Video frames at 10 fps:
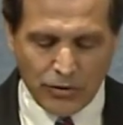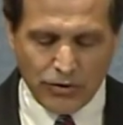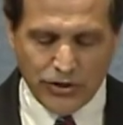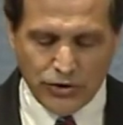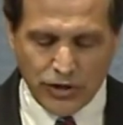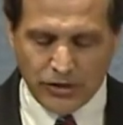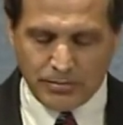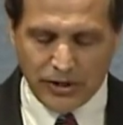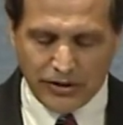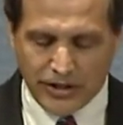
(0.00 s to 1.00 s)
We
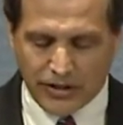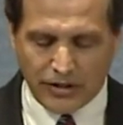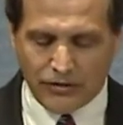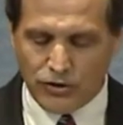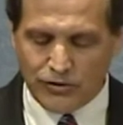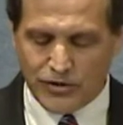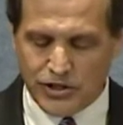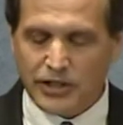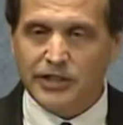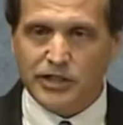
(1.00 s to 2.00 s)
restrict building of new
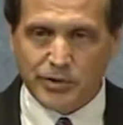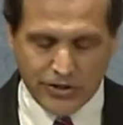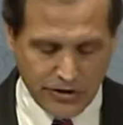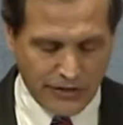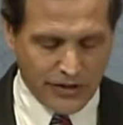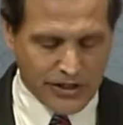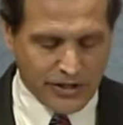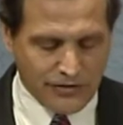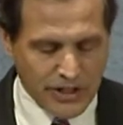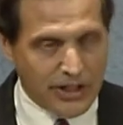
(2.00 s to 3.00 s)
facilities with certificates
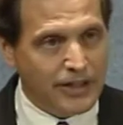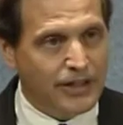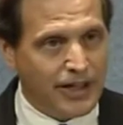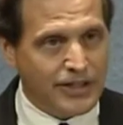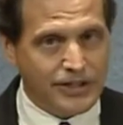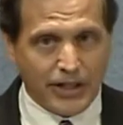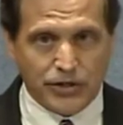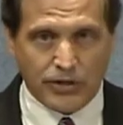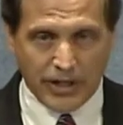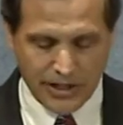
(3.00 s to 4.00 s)
of need,
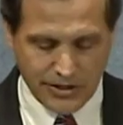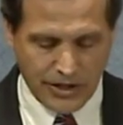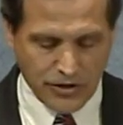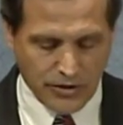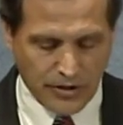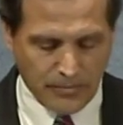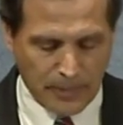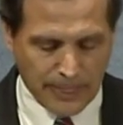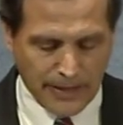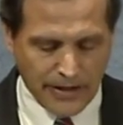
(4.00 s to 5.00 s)
etc., etc.
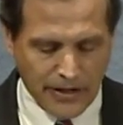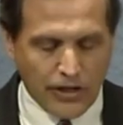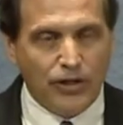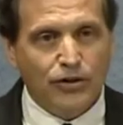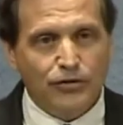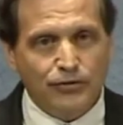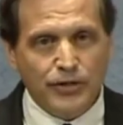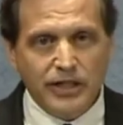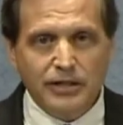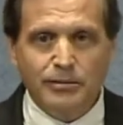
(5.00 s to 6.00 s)

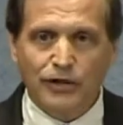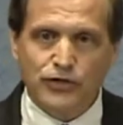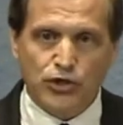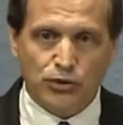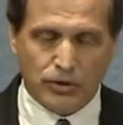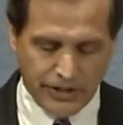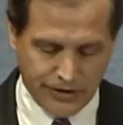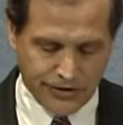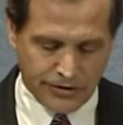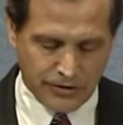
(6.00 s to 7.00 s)
Freedom of
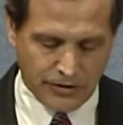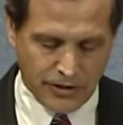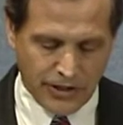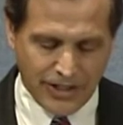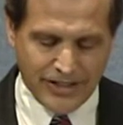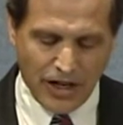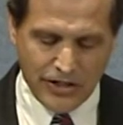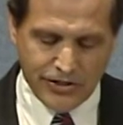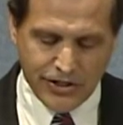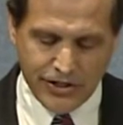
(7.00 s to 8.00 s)
choice is
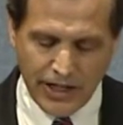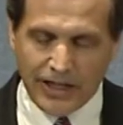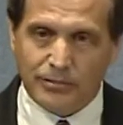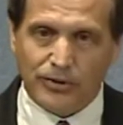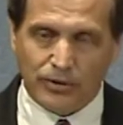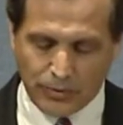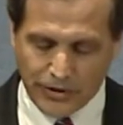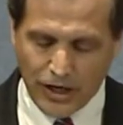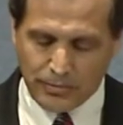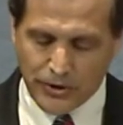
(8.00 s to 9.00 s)
unsustainable
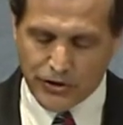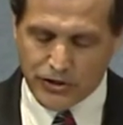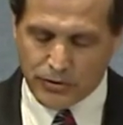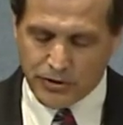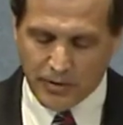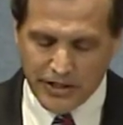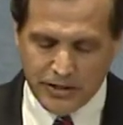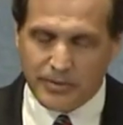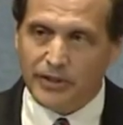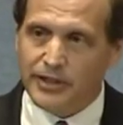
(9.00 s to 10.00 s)
without personal
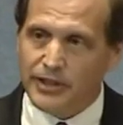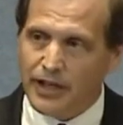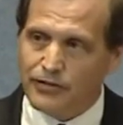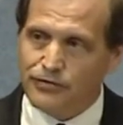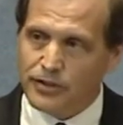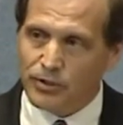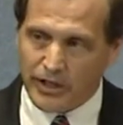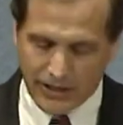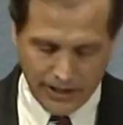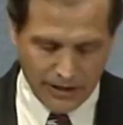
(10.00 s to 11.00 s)
responsibility and free
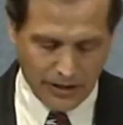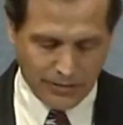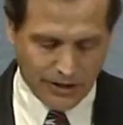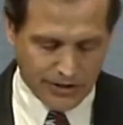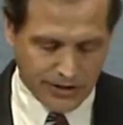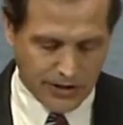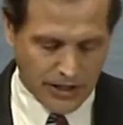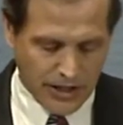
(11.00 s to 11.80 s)
market economics.